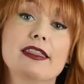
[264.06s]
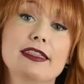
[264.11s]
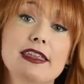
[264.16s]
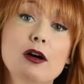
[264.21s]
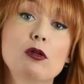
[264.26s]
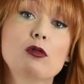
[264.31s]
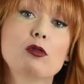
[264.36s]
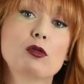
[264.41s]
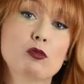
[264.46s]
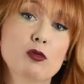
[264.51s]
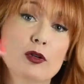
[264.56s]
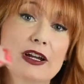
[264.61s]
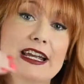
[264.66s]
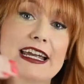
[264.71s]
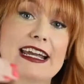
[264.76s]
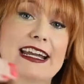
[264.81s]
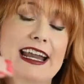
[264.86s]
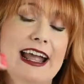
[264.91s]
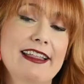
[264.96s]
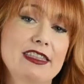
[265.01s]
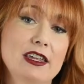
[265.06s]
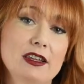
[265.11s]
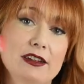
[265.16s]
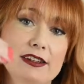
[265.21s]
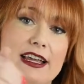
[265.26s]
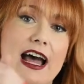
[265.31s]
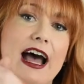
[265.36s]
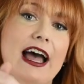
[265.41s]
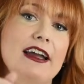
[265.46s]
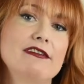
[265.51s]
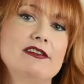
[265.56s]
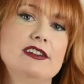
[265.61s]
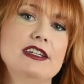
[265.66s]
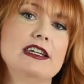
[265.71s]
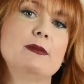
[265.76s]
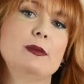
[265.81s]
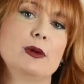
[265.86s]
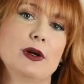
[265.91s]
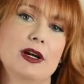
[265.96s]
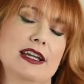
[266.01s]
they'll read and they'll dive
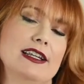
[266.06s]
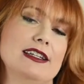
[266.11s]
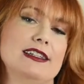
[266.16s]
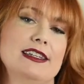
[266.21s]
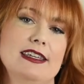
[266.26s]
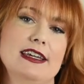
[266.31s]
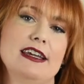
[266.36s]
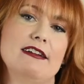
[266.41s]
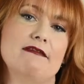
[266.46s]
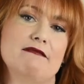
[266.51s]
deeper into the